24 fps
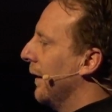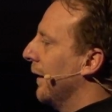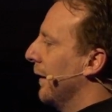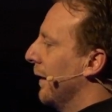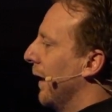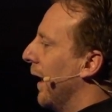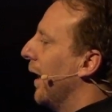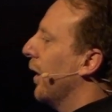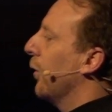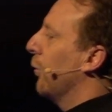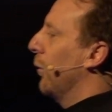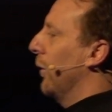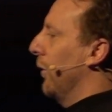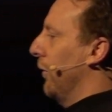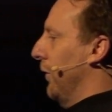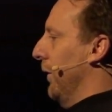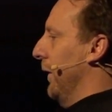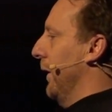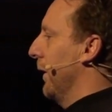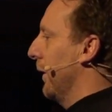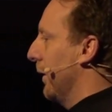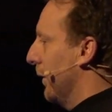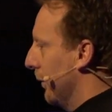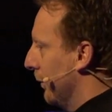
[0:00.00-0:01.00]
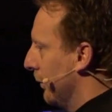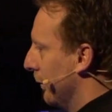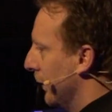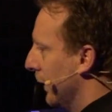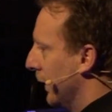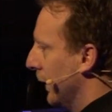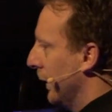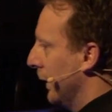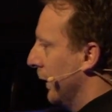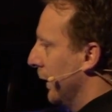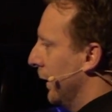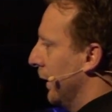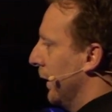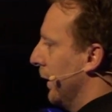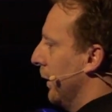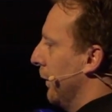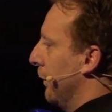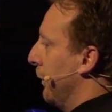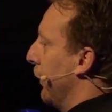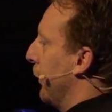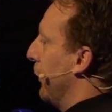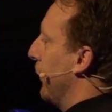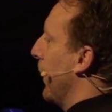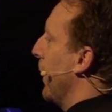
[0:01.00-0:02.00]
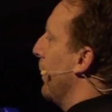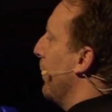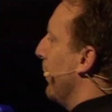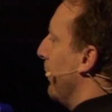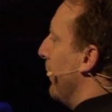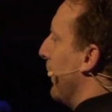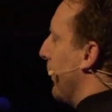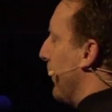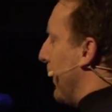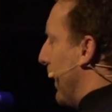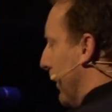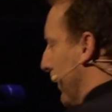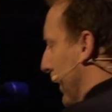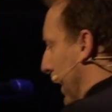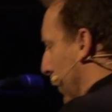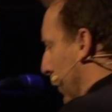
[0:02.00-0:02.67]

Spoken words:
God was here. For some of us, as I